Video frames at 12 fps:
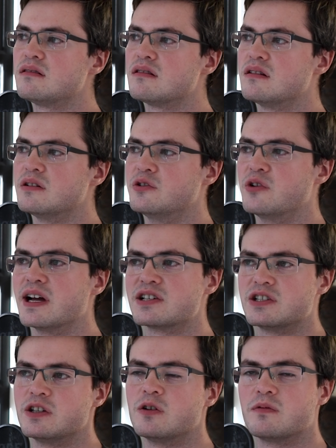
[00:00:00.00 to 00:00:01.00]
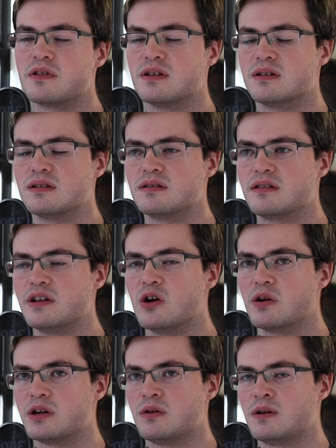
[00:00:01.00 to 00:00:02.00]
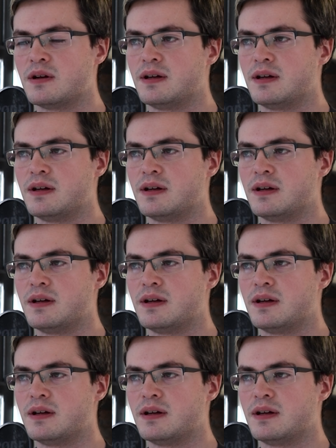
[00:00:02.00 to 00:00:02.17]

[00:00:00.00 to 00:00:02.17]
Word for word: the direction of the, the audio.